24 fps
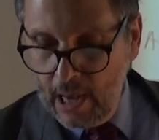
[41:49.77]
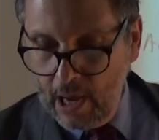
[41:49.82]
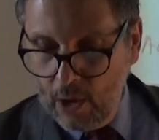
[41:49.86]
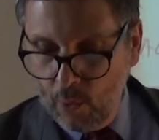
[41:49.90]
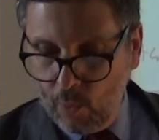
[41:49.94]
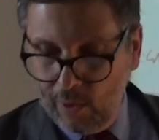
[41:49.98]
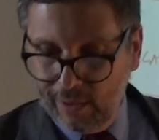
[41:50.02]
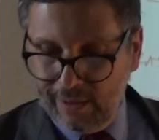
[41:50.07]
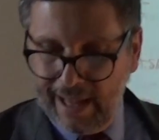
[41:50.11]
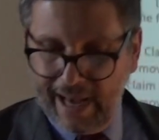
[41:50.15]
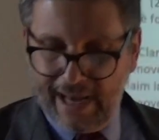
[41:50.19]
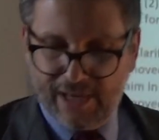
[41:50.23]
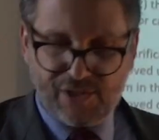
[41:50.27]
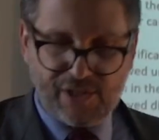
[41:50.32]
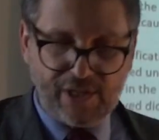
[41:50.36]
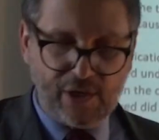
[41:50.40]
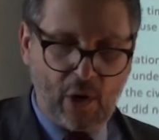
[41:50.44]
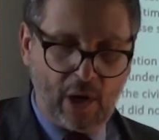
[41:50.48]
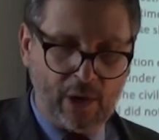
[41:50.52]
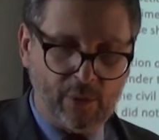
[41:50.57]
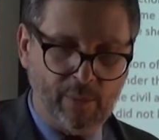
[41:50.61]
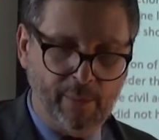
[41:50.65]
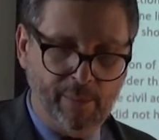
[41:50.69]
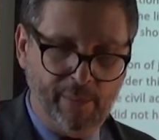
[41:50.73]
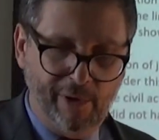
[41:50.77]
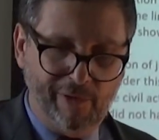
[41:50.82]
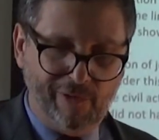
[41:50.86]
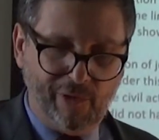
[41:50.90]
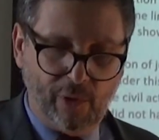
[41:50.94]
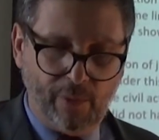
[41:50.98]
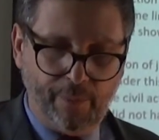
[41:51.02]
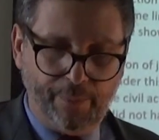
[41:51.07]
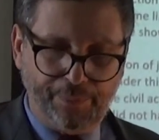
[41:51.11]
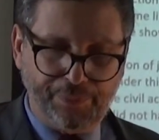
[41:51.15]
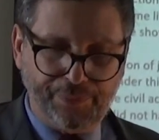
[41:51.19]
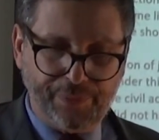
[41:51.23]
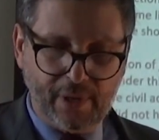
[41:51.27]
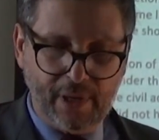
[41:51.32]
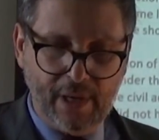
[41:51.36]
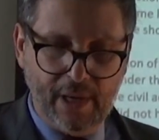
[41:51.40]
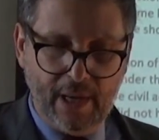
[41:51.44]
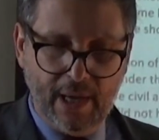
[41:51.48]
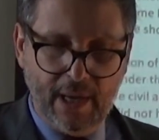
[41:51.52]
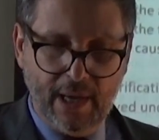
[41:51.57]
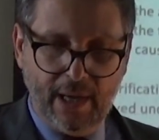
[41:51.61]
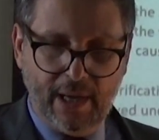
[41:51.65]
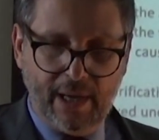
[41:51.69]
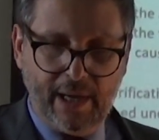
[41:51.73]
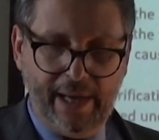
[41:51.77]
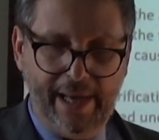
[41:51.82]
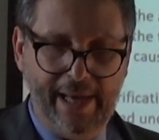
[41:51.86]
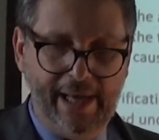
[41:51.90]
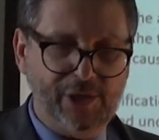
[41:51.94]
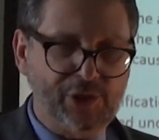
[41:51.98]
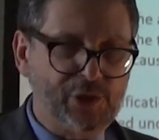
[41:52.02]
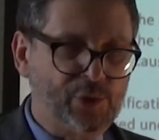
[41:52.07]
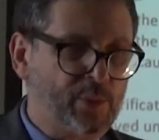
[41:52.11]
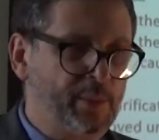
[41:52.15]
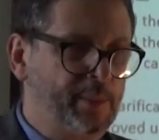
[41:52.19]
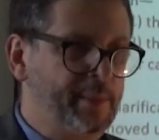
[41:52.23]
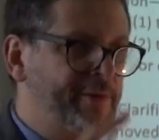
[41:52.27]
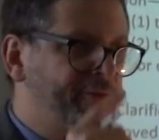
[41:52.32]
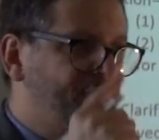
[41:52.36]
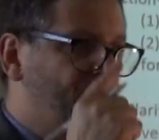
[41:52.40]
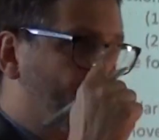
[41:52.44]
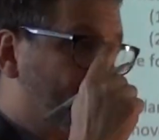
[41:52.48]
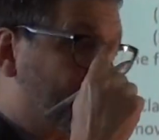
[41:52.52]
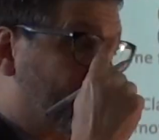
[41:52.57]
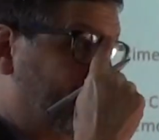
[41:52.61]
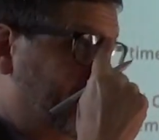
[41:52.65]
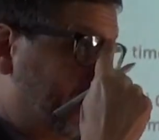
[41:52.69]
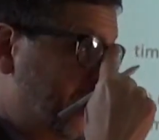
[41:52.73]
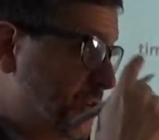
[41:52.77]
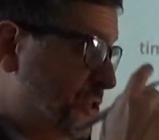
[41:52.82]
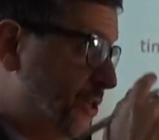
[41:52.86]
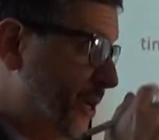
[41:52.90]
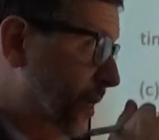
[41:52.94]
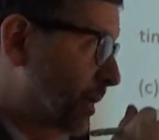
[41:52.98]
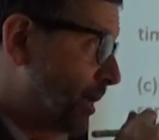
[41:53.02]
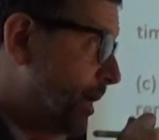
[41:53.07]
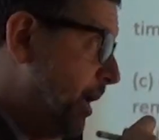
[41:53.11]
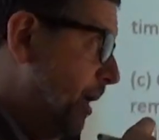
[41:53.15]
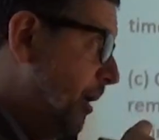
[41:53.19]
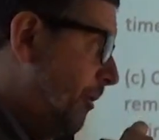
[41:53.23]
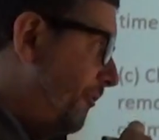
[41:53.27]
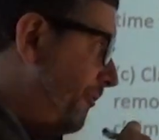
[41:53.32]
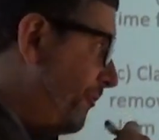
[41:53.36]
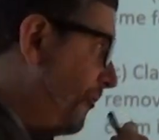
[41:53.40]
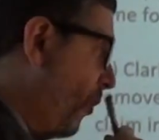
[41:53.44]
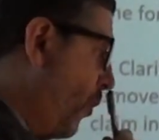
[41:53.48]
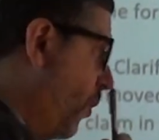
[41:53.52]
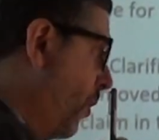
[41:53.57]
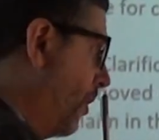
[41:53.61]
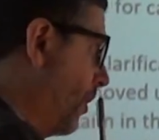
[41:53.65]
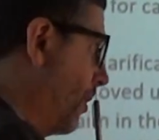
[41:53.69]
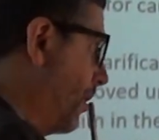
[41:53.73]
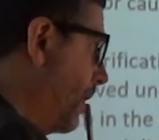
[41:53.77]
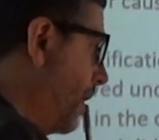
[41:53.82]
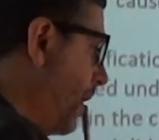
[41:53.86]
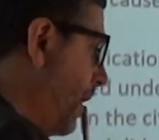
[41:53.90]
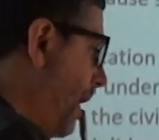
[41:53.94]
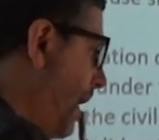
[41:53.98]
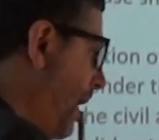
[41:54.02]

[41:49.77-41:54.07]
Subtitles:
One last thing on removal is the removal provision for